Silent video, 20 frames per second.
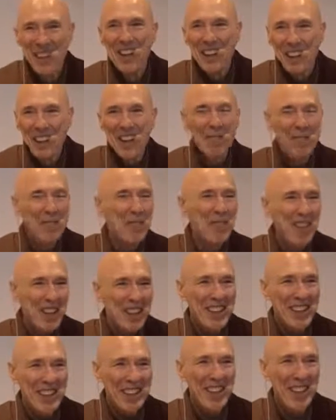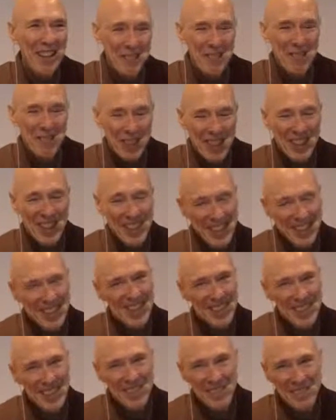I'm feeling a
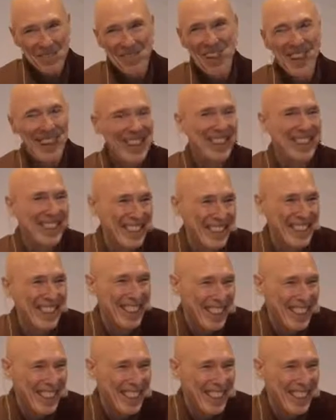little faint.